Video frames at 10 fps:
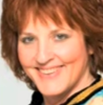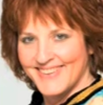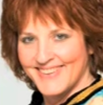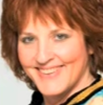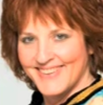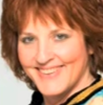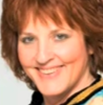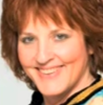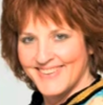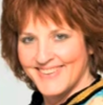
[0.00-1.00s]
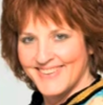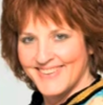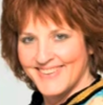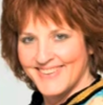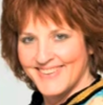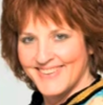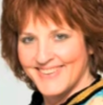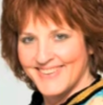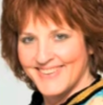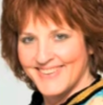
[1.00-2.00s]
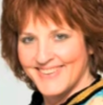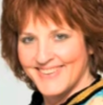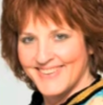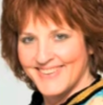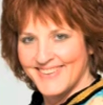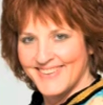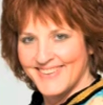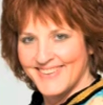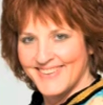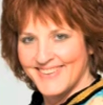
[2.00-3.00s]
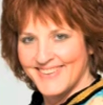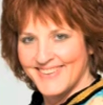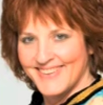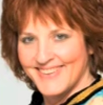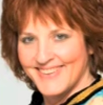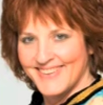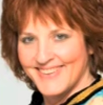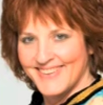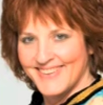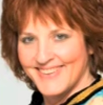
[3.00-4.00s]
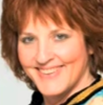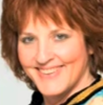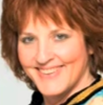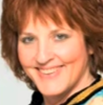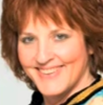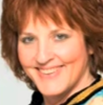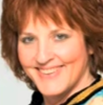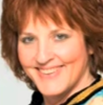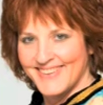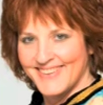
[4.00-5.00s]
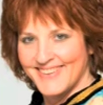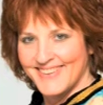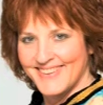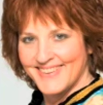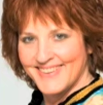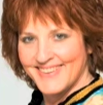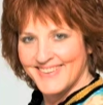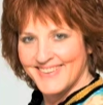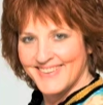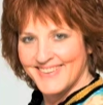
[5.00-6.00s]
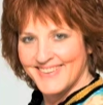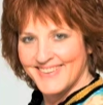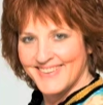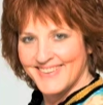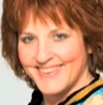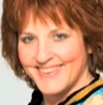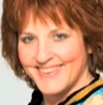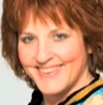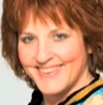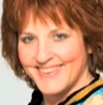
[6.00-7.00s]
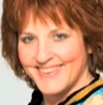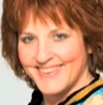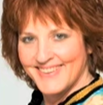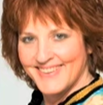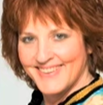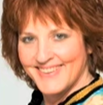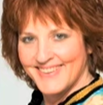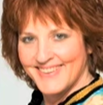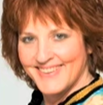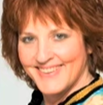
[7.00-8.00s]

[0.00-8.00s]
This is a still picture; no speech is visible.